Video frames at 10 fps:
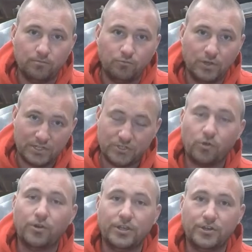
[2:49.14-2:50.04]

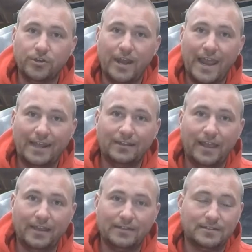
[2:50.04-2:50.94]
restoring your
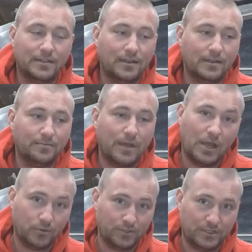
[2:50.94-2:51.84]
headlight
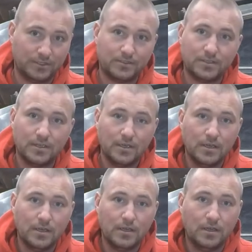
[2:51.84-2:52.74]
housings.
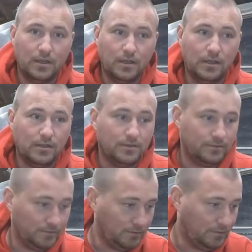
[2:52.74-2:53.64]

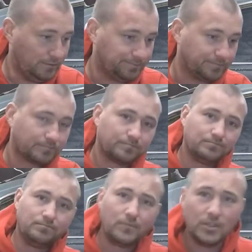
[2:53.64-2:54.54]

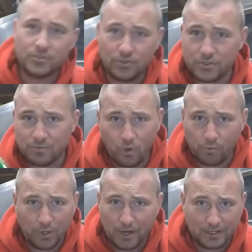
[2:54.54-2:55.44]
So there's more
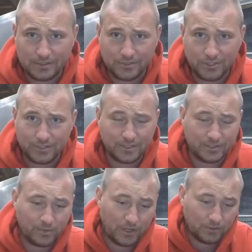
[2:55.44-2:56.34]
products than just
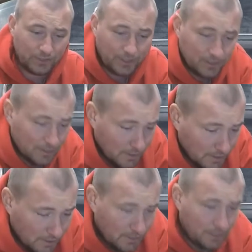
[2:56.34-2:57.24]
this one out there.
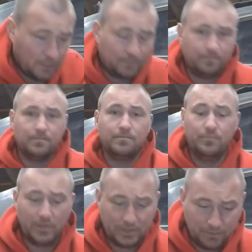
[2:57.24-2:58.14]

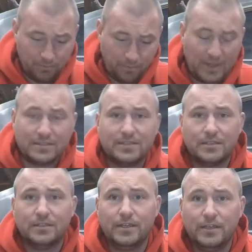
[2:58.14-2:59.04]
But
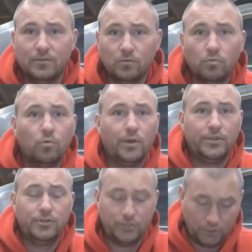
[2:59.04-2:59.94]
basically what
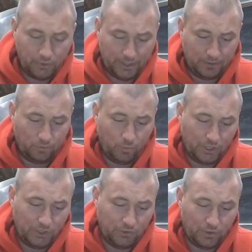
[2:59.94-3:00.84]
you're doing
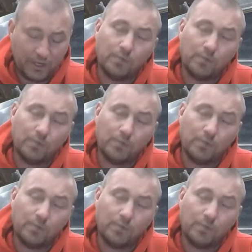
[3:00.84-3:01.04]
when you get a